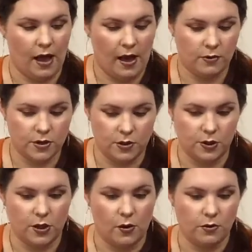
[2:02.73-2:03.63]
out so you
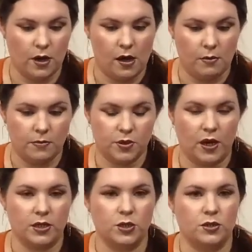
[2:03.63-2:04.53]
don't
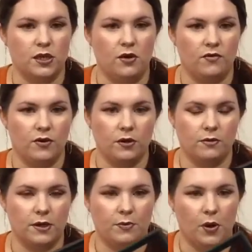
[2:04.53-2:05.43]
scratch yourself or
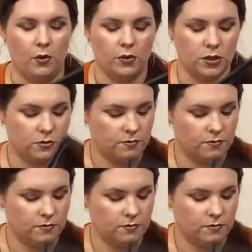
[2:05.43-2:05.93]
get poked.